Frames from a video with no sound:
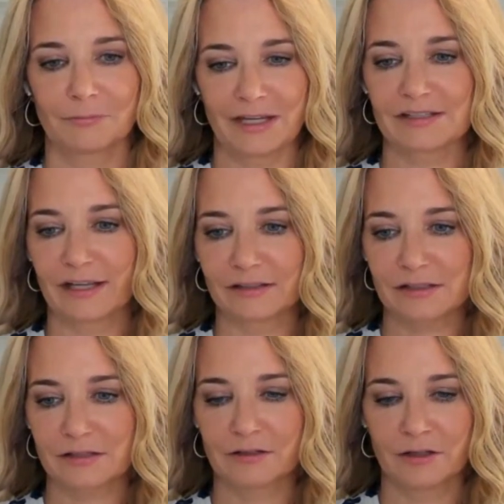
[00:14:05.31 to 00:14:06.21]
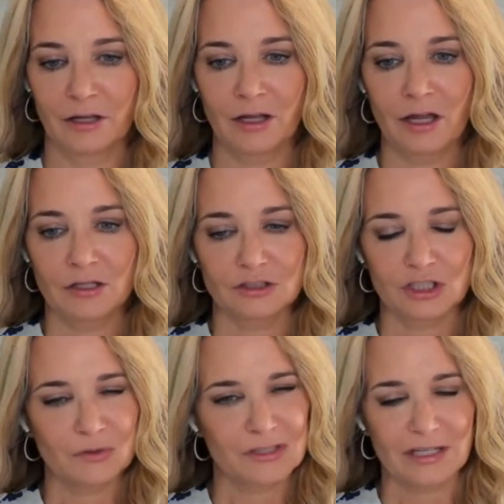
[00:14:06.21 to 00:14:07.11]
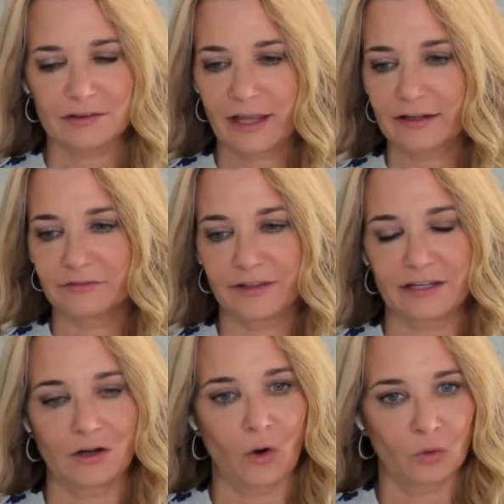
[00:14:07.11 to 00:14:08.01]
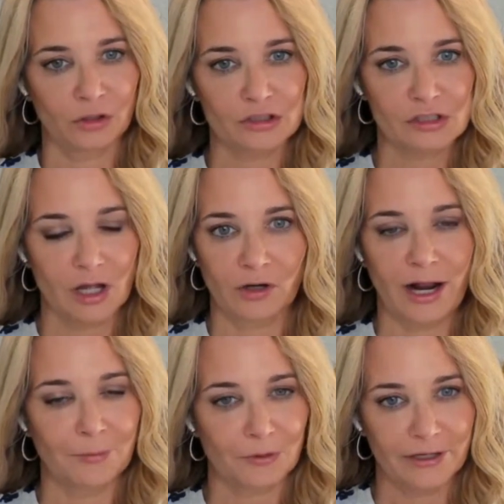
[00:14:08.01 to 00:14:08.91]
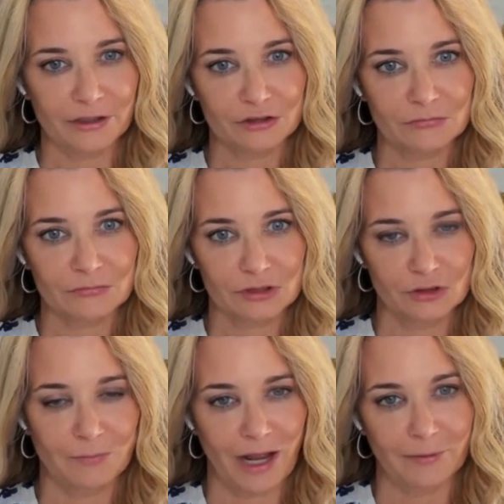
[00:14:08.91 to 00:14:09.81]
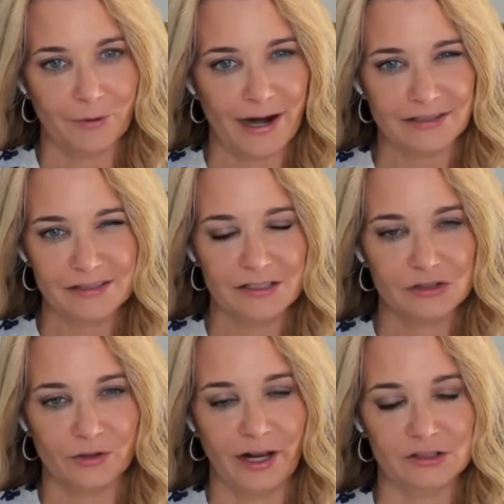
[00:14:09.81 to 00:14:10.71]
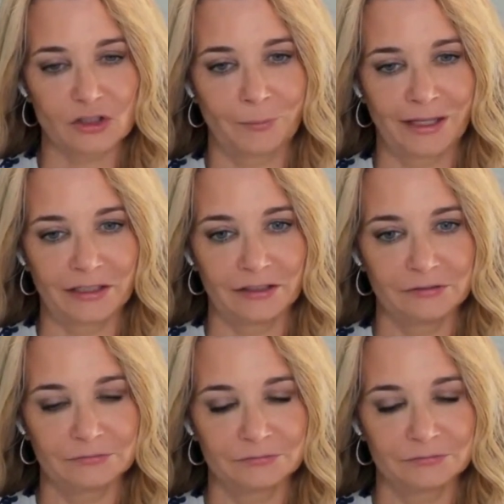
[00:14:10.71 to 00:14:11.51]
Makes sense. Do you see a lot of owner-operator to buy practices, or not so many?